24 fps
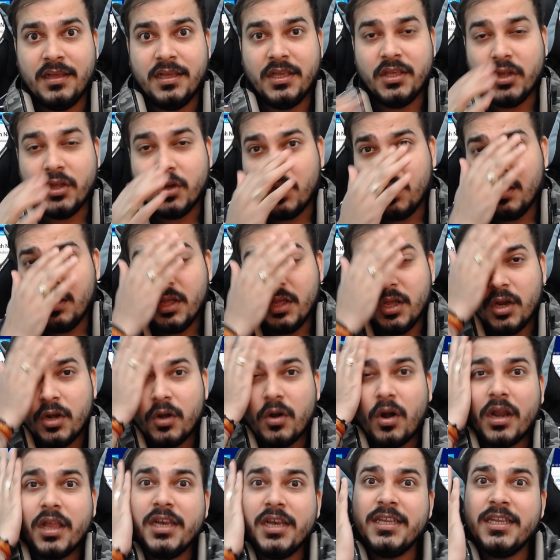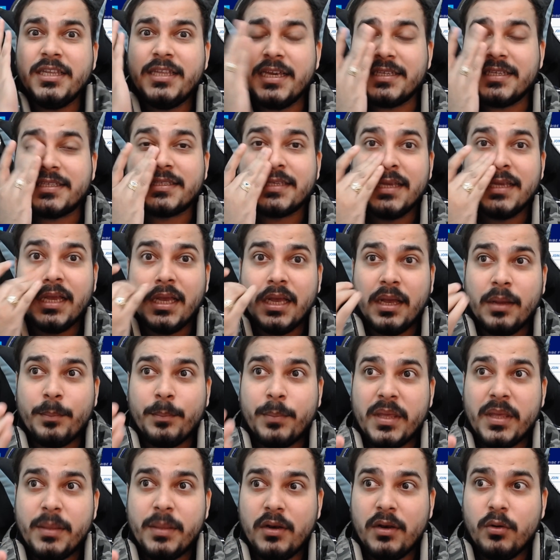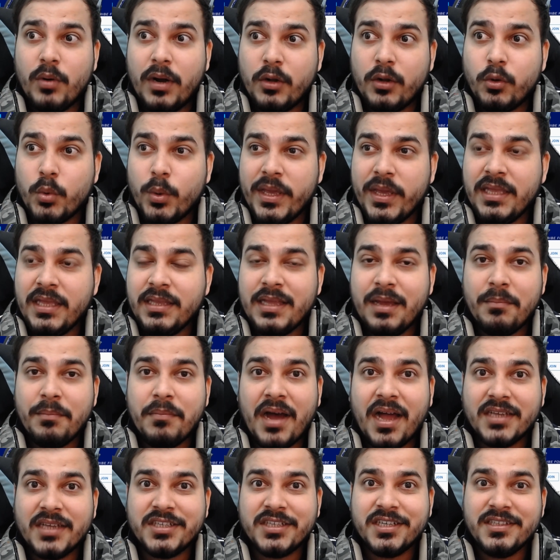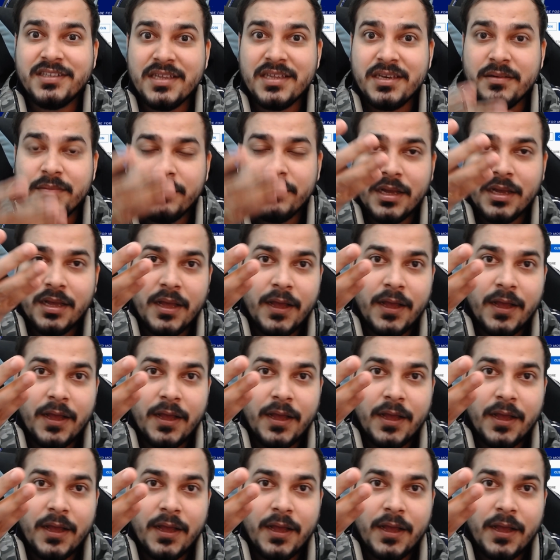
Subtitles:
you know, not only this, people who are doing their masters in